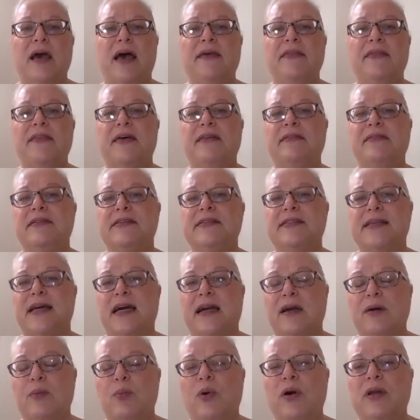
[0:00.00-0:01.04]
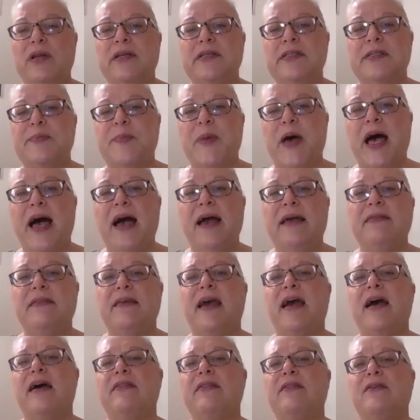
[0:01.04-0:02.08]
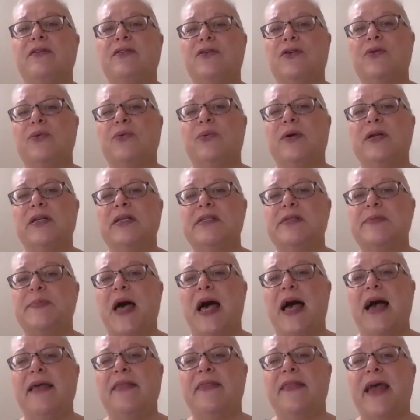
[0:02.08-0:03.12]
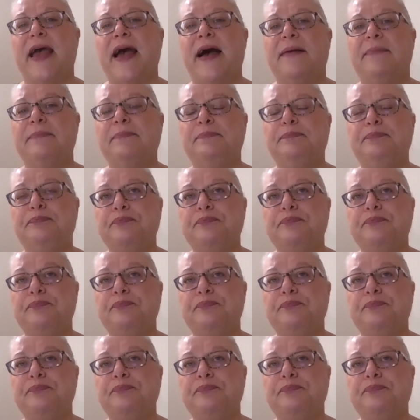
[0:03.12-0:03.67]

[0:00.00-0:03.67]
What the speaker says: and then the second one is behind that, and the third one is behind that.